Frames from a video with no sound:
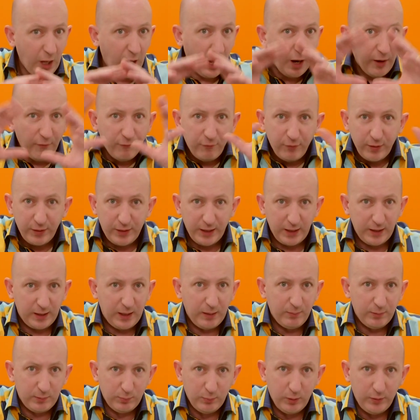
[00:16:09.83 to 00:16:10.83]
Everything
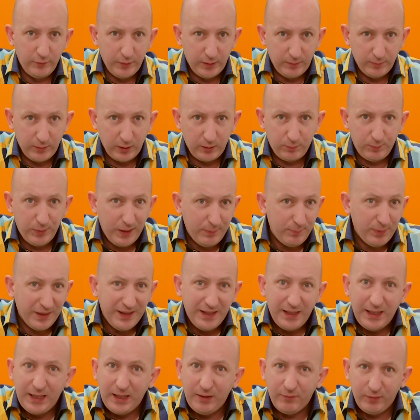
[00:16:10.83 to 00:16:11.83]
keeps moving. There's people
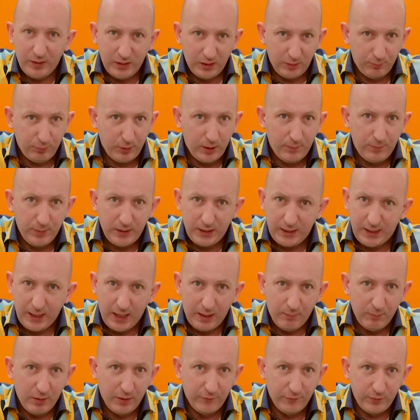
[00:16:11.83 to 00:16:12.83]
leaving the property
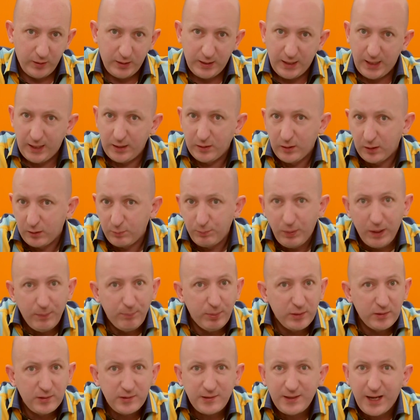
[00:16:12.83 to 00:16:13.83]
game every day. There's
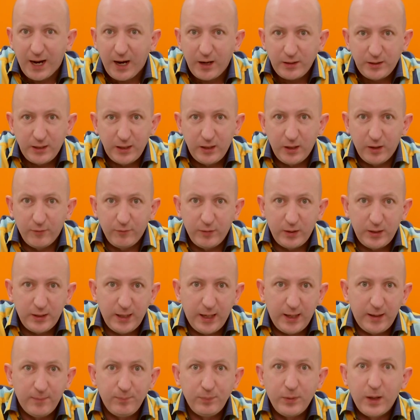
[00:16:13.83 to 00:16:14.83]
people starting every
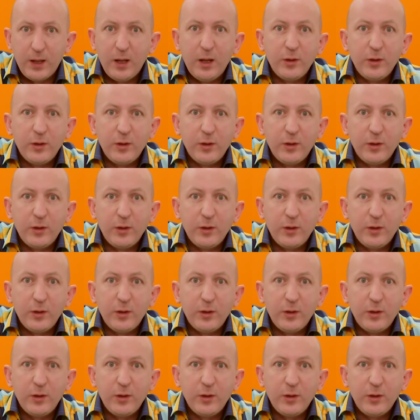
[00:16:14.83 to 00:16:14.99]
day.